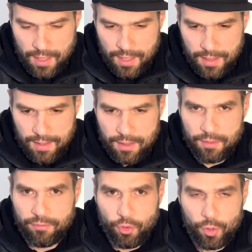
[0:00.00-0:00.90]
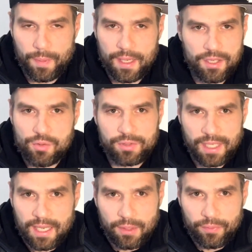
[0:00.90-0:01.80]
then they form a new
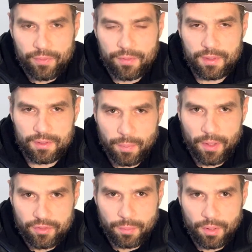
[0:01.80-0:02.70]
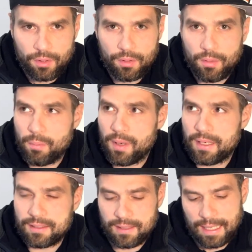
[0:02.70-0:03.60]
sound. This is possible, but
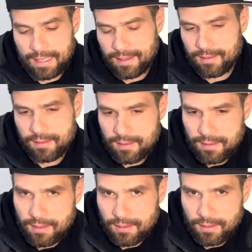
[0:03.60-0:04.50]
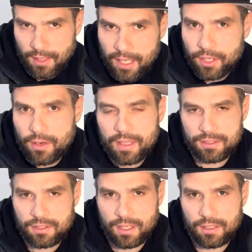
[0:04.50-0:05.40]
it's not the letter that's
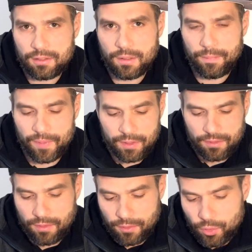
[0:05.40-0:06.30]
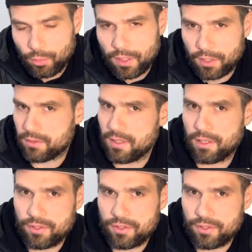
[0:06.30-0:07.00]
changed. It's the two letters that are